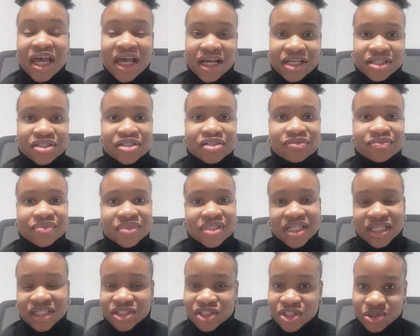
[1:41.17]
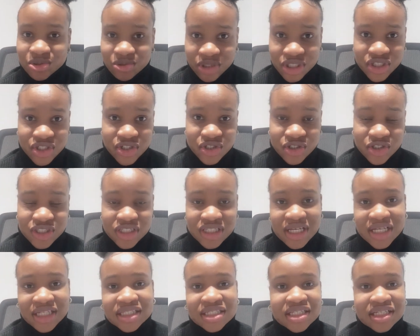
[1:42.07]
and sort of take screenshots
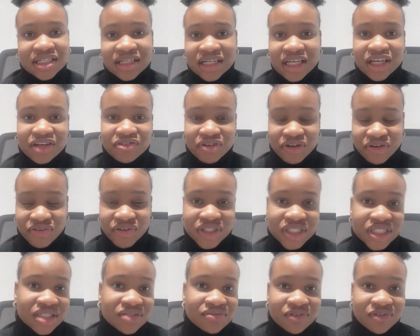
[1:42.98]
and take like references